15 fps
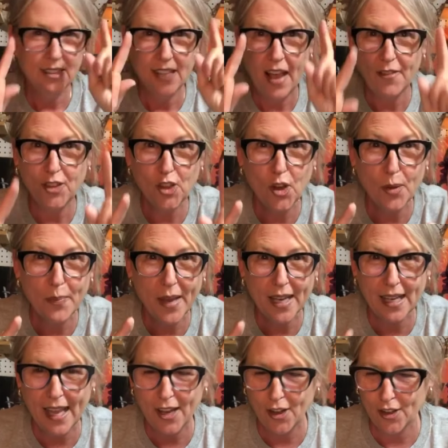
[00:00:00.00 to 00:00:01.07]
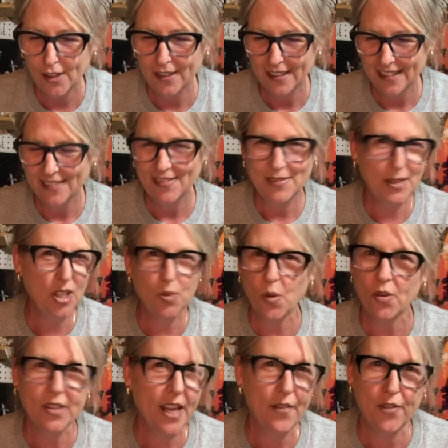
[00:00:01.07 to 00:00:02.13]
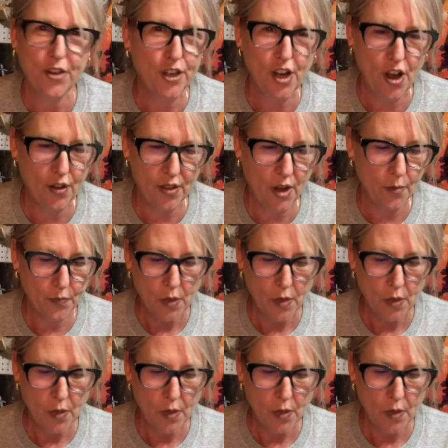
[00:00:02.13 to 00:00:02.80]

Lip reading: Have to go to bed later. This won't take very long, though.